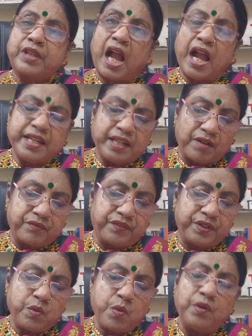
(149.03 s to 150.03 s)
I love
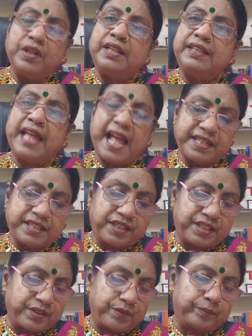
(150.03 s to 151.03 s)
you.
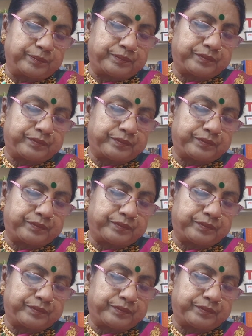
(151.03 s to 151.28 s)
Thank you.